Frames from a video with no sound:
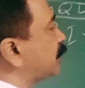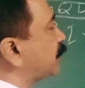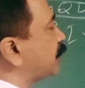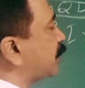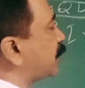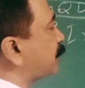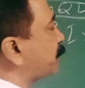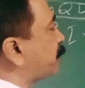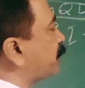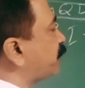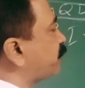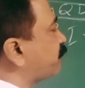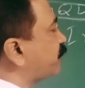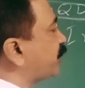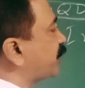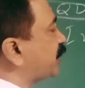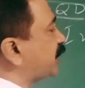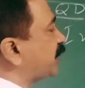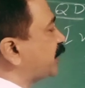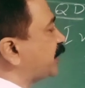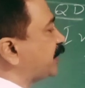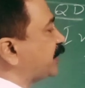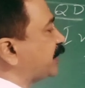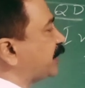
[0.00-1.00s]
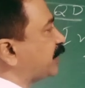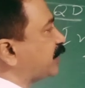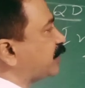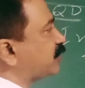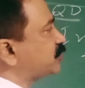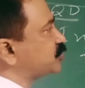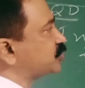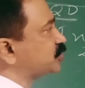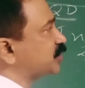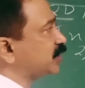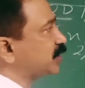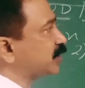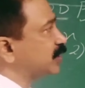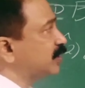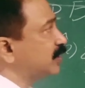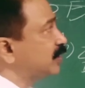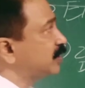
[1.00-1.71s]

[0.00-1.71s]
or perfectly inelastic.